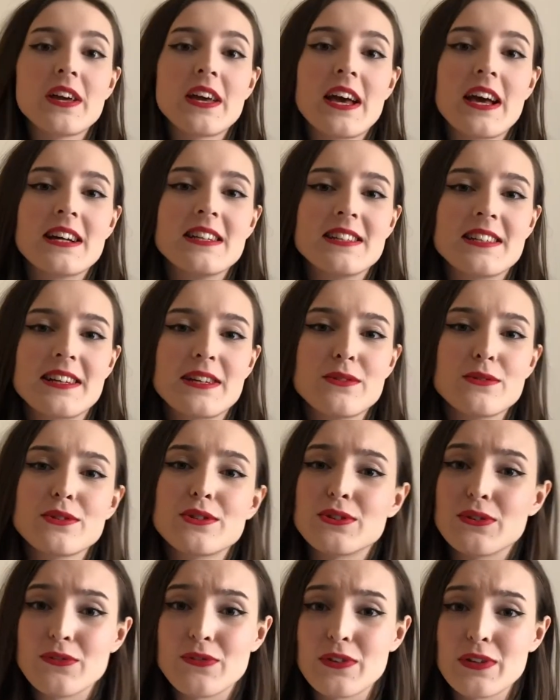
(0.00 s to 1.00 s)
and I
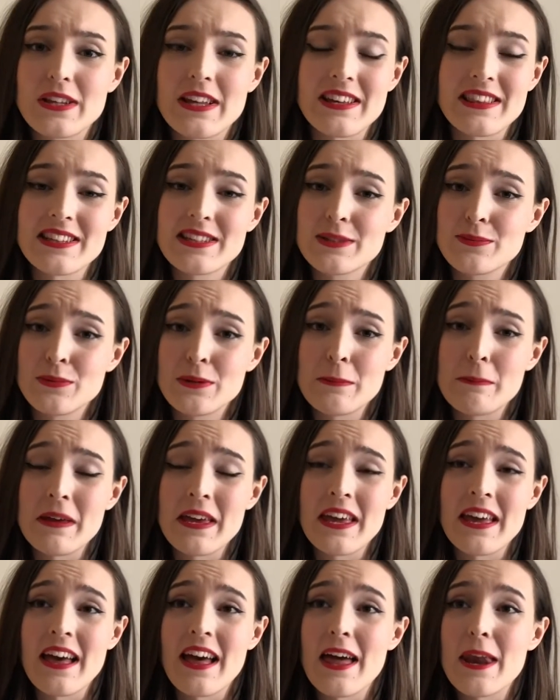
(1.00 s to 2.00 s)
also feel like this would
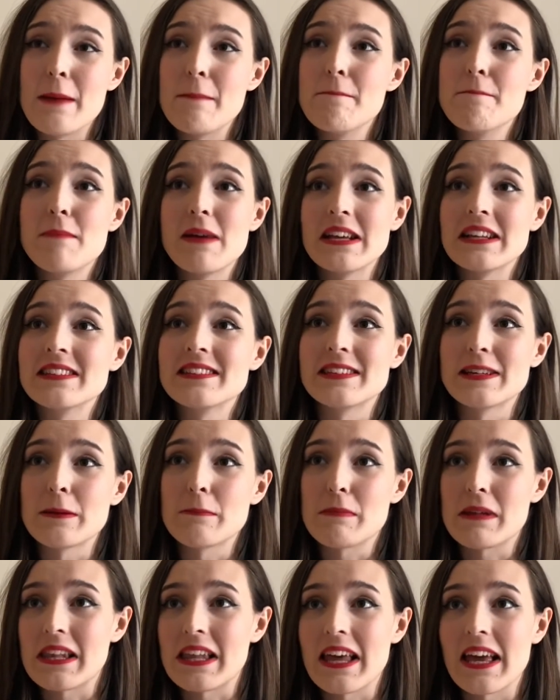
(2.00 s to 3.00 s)
be an amazing
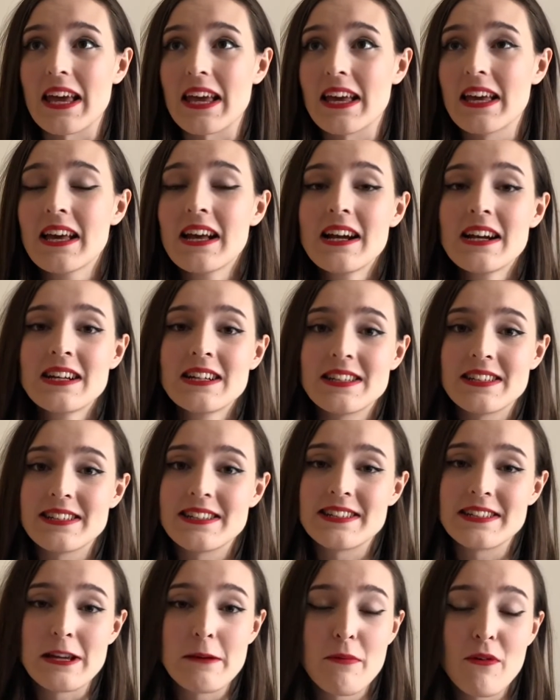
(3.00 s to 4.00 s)
play to
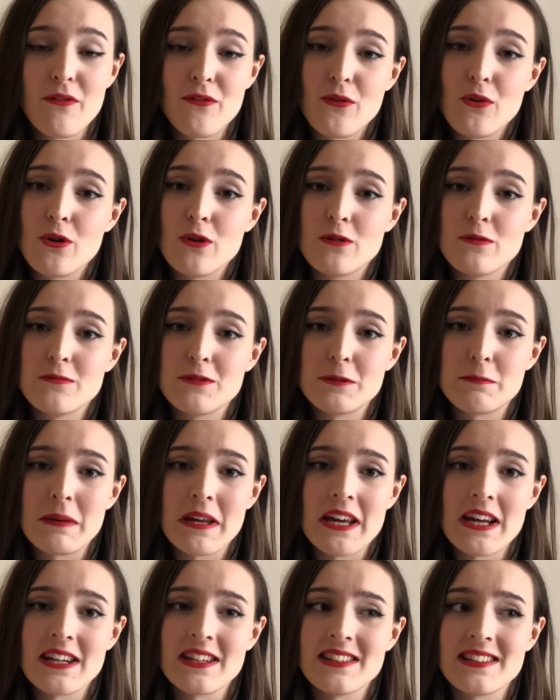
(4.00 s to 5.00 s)
see performed,
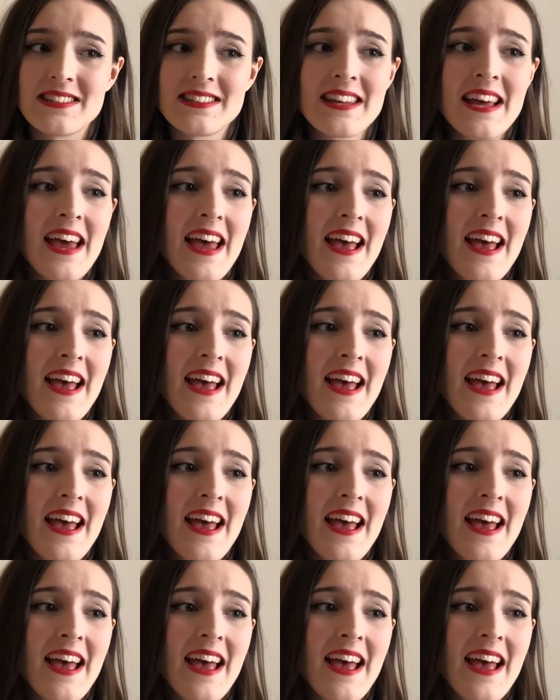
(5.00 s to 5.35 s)
because